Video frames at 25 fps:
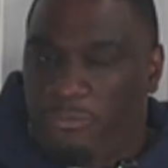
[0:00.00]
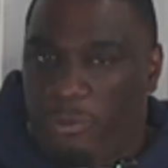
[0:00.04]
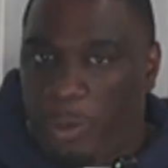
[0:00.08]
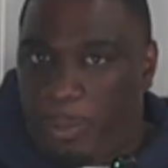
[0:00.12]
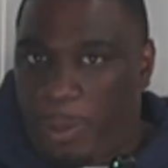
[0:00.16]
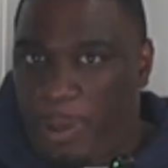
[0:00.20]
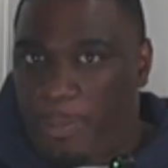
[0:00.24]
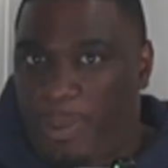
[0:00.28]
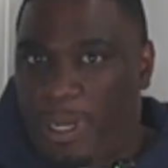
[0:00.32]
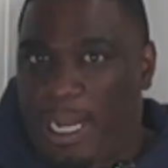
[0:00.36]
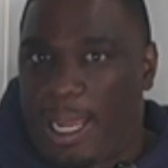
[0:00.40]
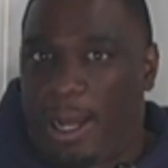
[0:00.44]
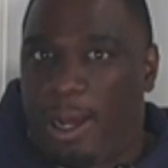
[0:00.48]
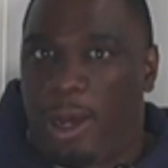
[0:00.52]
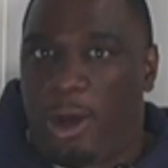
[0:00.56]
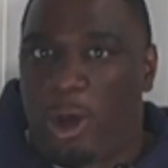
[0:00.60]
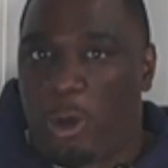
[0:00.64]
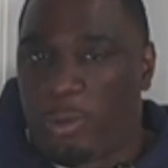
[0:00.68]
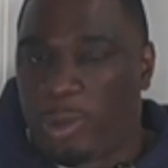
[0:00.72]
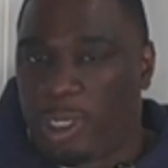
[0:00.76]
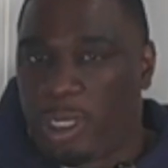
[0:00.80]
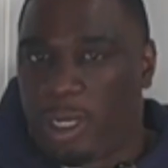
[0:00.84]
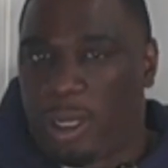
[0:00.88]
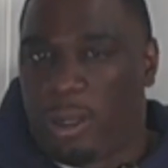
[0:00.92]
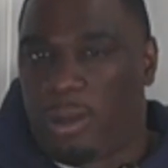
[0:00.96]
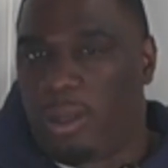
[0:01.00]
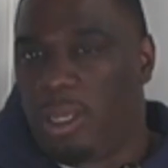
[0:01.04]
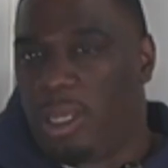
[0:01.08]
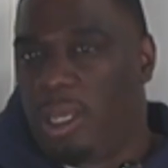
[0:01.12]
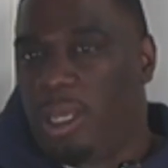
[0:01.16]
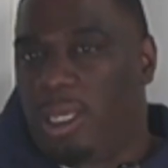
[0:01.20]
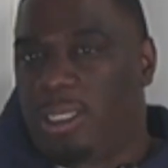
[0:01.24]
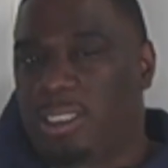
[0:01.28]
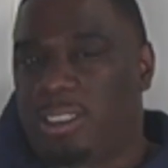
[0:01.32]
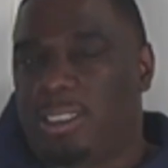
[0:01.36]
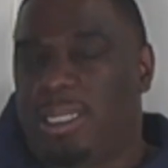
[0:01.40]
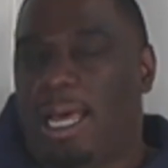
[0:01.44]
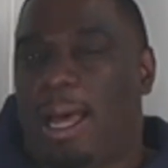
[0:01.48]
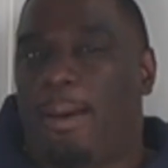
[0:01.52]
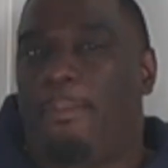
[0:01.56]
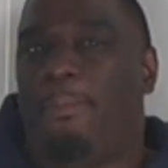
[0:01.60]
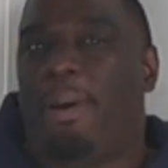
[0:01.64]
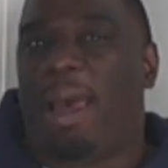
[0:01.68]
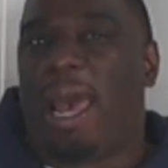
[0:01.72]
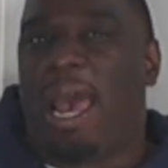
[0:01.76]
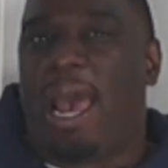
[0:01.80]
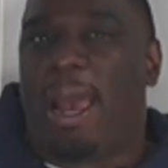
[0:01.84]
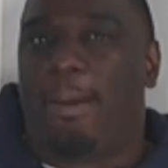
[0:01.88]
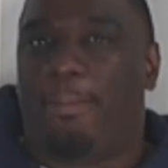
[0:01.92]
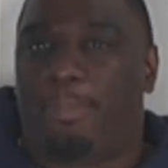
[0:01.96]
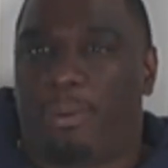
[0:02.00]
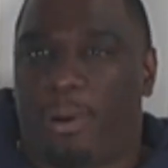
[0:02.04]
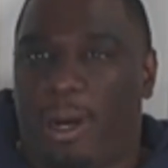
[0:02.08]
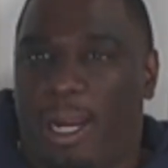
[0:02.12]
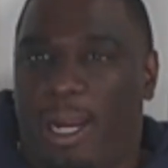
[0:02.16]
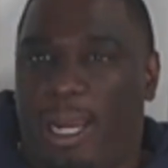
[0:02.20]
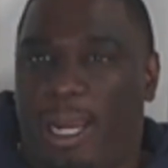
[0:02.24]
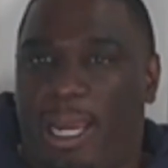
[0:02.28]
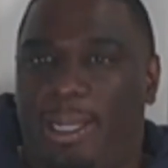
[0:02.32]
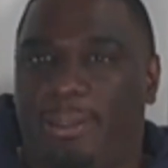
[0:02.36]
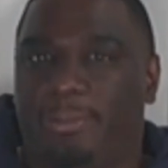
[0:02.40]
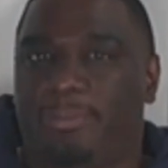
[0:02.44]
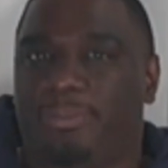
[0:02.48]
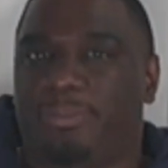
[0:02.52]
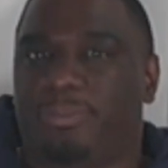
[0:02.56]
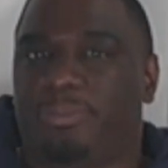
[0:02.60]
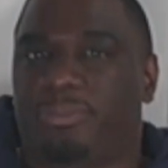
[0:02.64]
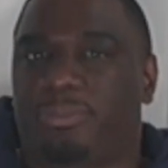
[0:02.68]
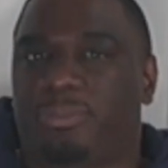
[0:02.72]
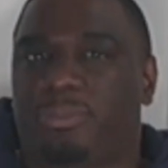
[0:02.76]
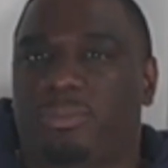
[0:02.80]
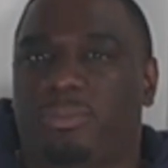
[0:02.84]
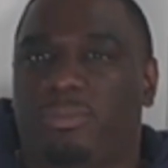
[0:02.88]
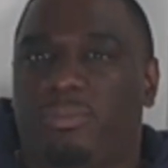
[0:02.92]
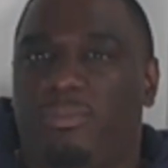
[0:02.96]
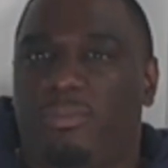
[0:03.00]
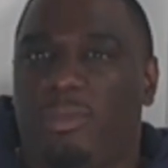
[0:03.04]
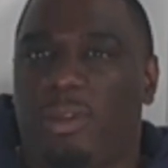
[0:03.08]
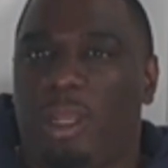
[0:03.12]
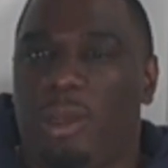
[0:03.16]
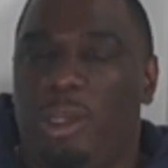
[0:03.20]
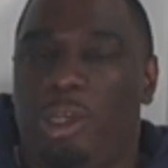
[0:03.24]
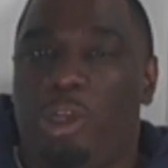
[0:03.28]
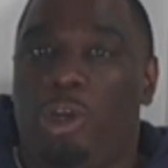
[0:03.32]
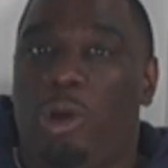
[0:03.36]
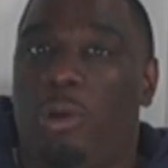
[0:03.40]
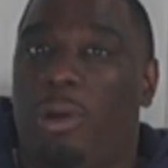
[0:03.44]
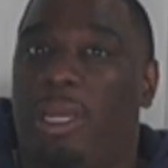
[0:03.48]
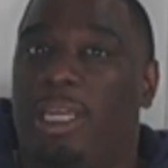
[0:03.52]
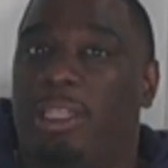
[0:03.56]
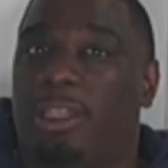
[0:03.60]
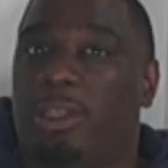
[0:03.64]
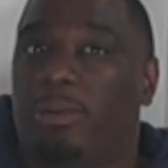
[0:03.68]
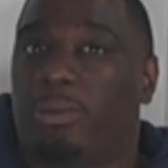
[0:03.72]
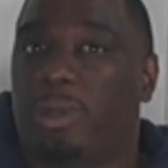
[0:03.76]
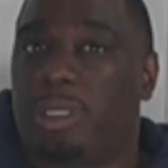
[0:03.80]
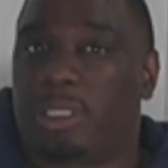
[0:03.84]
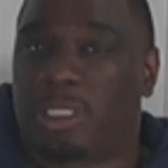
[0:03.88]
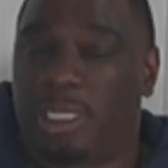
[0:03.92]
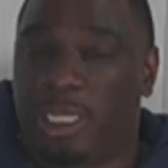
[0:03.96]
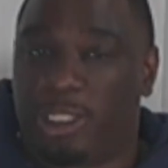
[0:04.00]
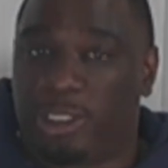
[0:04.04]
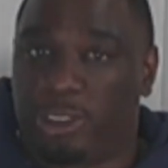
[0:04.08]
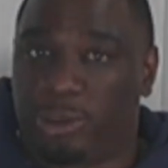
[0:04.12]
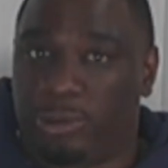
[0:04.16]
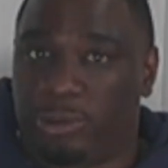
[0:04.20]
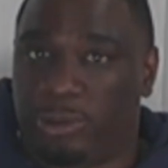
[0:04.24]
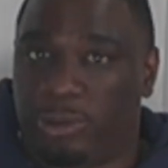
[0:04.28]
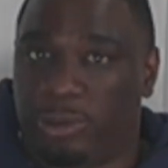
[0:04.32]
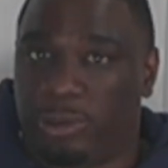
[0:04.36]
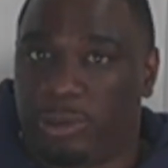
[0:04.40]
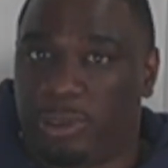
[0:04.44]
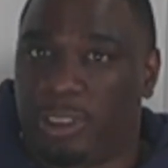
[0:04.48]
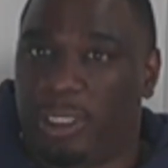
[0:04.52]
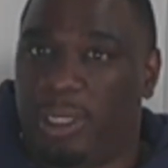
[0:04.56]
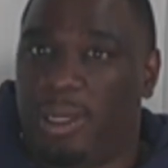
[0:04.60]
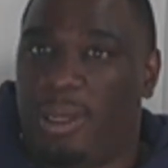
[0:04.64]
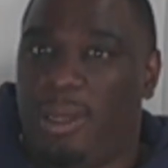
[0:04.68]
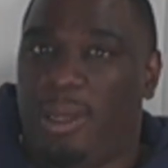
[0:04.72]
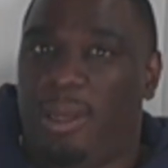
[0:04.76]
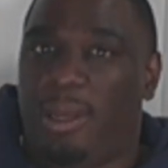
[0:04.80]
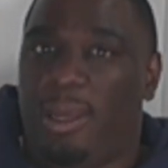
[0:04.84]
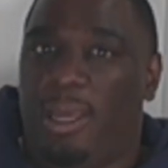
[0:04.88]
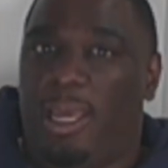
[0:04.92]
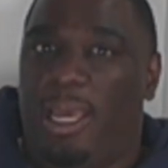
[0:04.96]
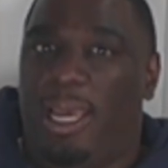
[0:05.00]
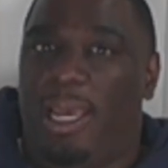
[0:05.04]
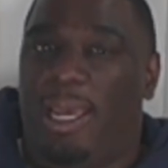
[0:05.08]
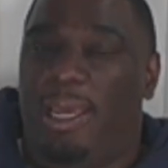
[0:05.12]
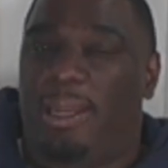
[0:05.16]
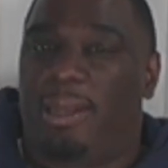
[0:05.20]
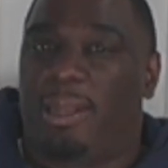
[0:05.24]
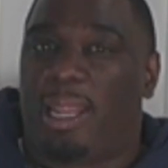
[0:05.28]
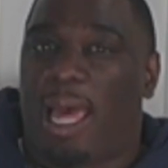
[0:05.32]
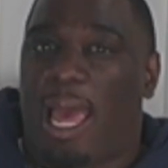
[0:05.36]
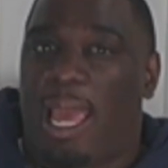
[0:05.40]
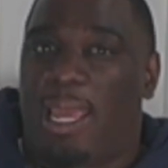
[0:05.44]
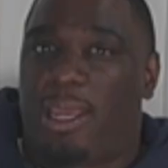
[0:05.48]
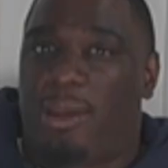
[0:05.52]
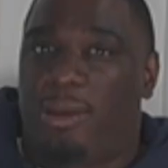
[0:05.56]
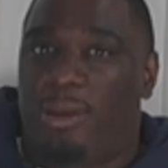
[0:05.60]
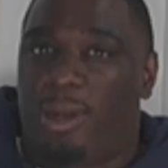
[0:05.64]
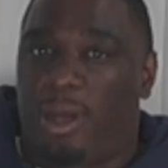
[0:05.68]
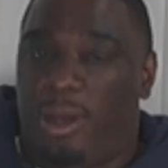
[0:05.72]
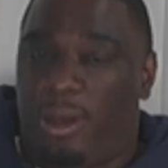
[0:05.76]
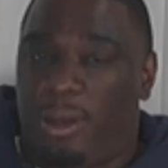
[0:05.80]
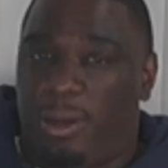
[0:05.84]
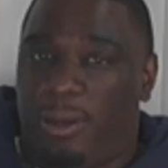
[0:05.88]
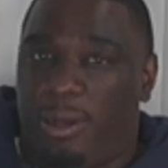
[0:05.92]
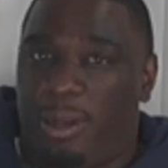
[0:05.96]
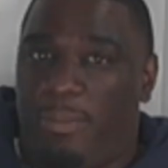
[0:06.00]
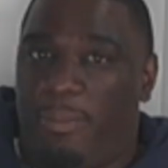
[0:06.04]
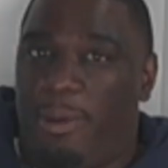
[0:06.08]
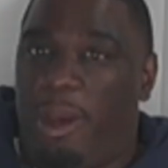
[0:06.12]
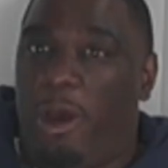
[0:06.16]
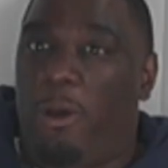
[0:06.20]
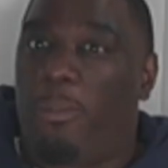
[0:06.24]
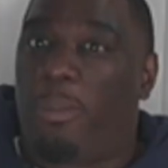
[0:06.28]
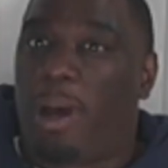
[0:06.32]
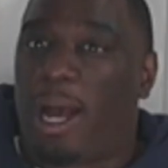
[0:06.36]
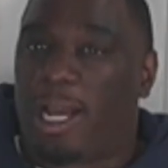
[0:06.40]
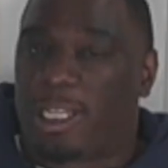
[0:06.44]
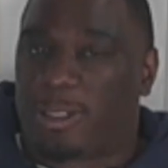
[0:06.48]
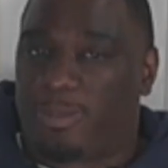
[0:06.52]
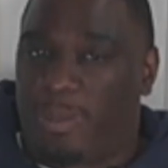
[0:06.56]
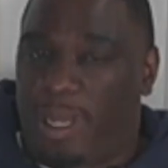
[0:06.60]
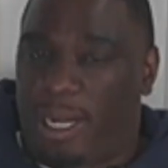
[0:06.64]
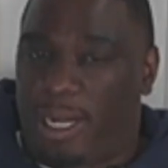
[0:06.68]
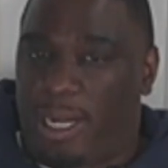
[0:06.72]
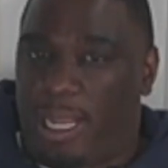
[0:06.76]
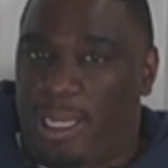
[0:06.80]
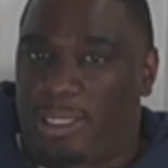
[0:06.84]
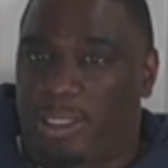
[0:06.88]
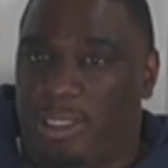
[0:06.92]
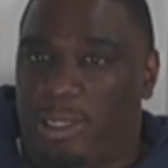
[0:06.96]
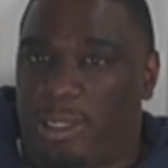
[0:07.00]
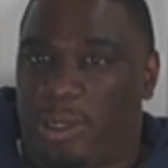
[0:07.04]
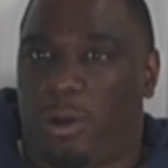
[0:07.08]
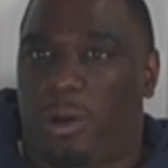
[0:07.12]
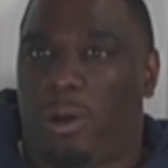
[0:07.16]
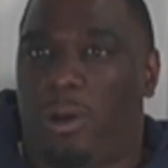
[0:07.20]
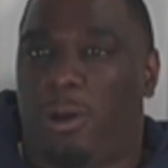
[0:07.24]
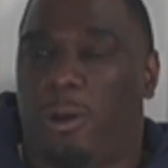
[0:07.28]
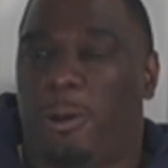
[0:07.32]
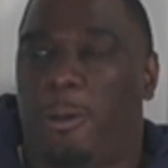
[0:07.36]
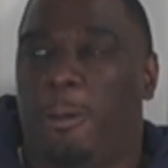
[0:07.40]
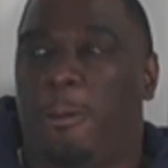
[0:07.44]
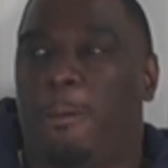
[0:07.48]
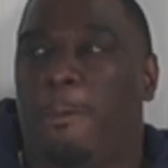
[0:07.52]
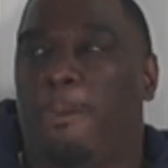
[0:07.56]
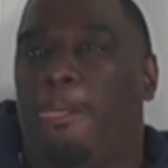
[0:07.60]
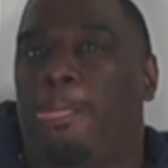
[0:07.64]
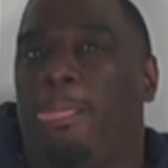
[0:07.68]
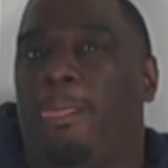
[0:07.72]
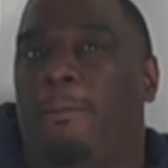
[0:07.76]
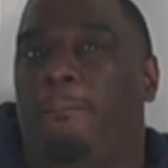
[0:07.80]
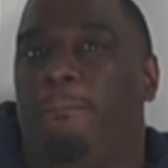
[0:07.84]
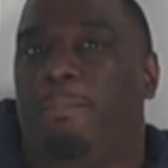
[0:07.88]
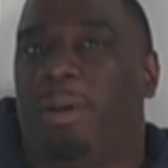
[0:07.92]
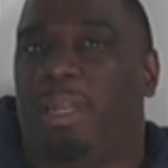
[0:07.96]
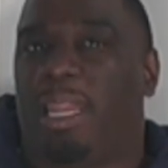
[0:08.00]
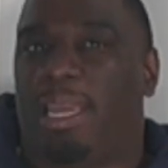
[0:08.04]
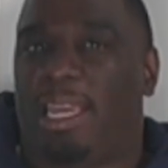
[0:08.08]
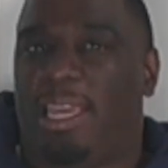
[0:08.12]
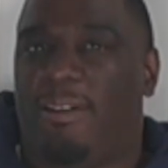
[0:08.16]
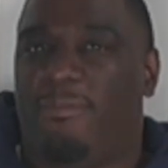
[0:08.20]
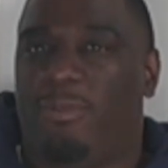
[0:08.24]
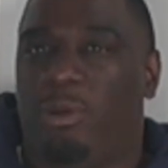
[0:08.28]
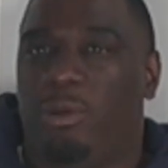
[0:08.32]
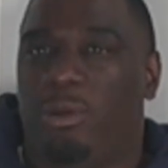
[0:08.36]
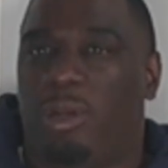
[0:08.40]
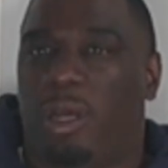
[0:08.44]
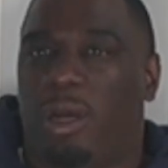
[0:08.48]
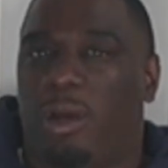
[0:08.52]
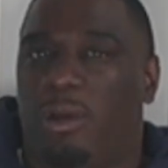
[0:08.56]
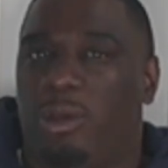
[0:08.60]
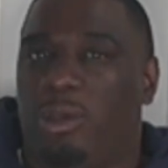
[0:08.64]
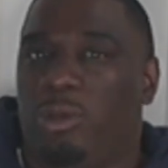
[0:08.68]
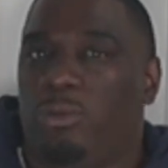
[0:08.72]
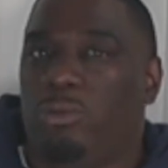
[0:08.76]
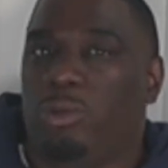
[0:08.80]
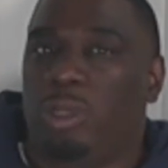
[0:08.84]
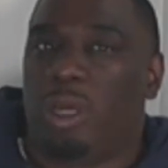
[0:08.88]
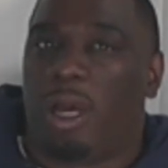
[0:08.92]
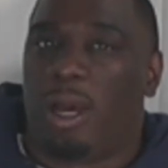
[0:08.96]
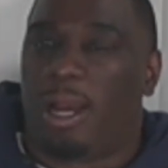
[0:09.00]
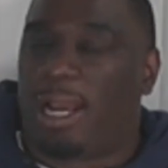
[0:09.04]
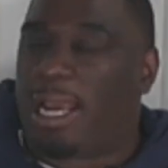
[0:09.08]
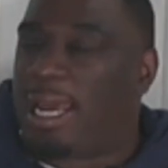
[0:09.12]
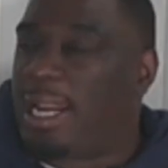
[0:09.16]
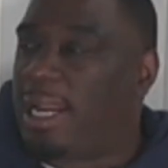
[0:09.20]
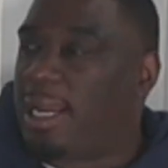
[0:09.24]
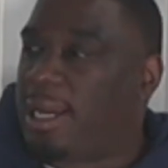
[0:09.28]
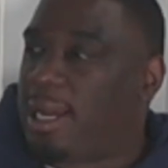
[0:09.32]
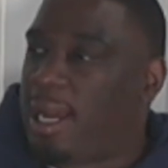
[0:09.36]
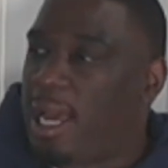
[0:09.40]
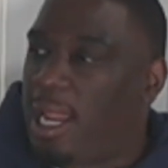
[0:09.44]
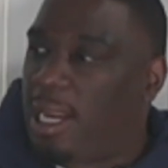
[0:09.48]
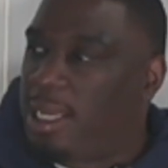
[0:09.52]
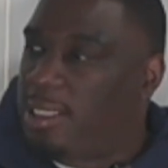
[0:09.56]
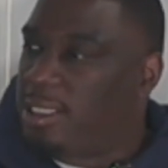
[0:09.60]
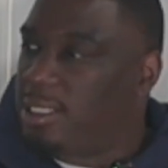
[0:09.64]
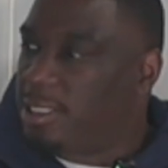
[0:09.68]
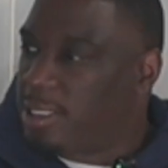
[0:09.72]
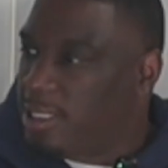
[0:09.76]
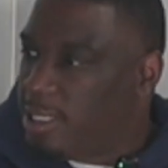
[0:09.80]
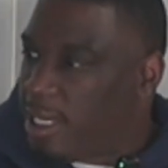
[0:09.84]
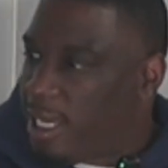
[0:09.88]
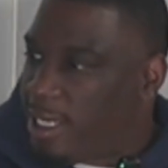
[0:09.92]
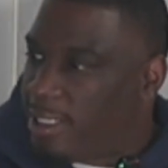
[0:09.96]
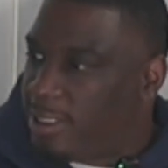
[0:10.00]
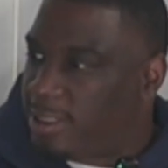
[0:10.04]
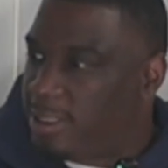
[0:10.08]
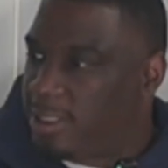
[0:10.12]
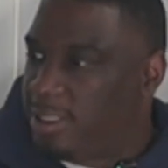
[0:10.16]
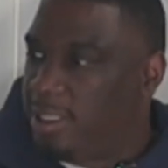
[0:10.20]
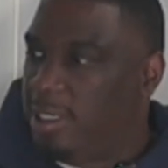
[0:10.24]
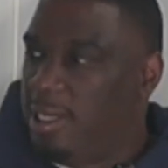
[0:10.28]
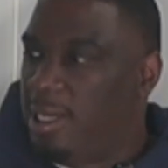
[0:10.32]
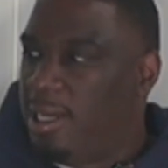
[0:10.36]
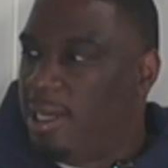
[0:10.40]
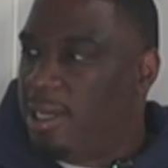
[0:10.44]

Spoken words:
for people at home, you know, it's not bad bread. You don't get the residuals and, like, you know, the mailbox money, like they're called. But they give you, you know, you young, got a college, it's a nice,